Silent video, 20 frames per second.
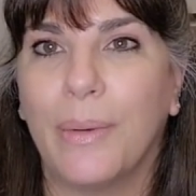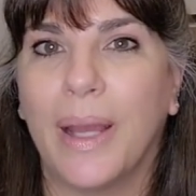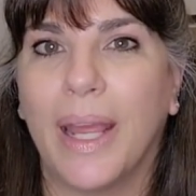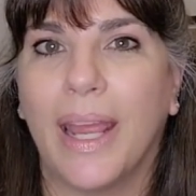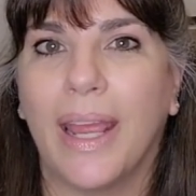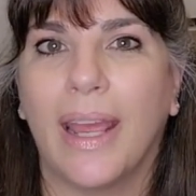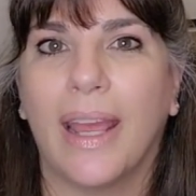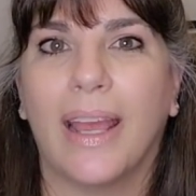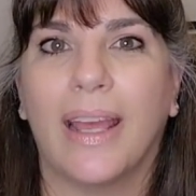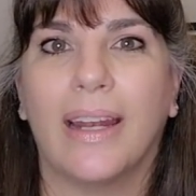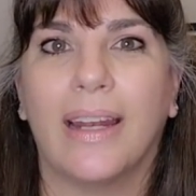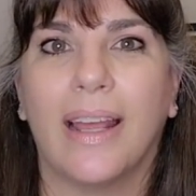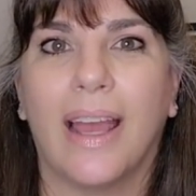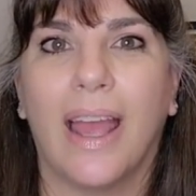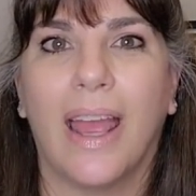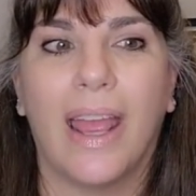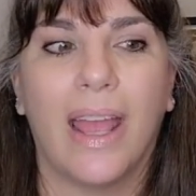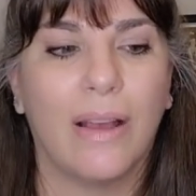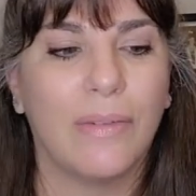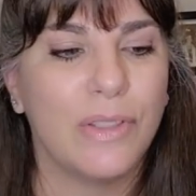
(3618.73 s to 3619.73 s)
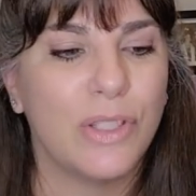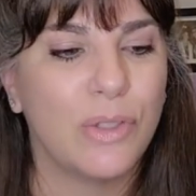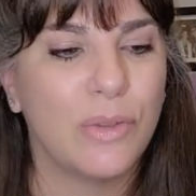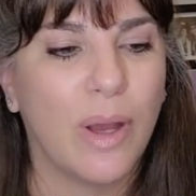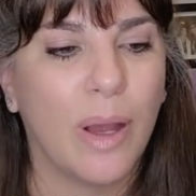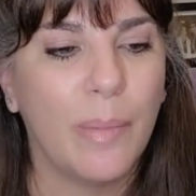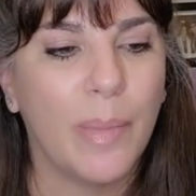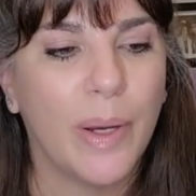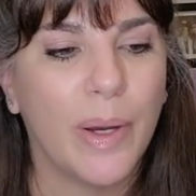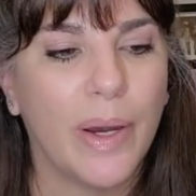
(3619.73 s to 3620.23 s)
And I have
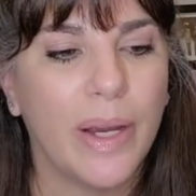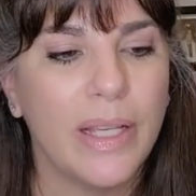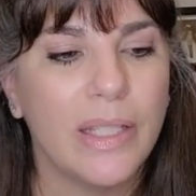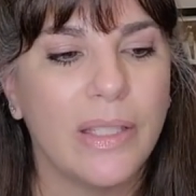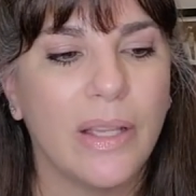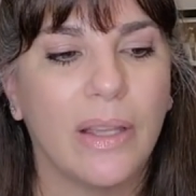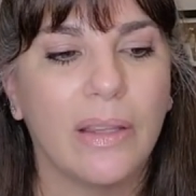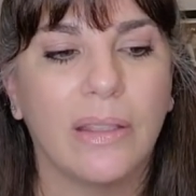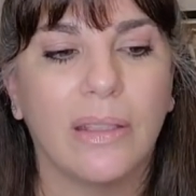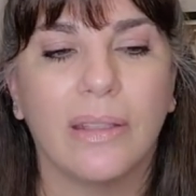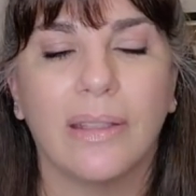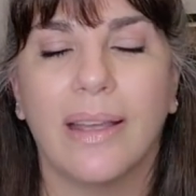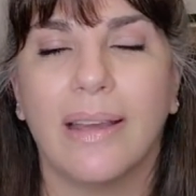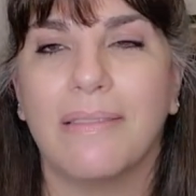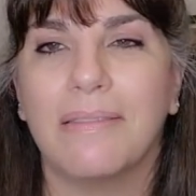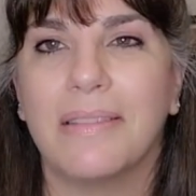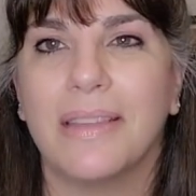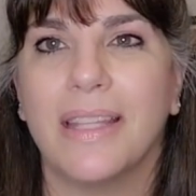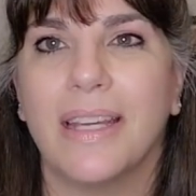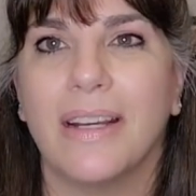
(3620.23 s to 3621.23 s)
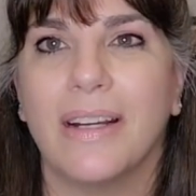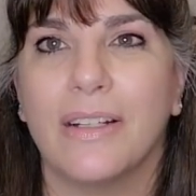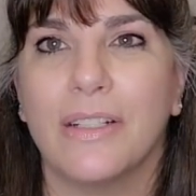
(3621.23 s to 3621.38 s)
strawberries on the left there.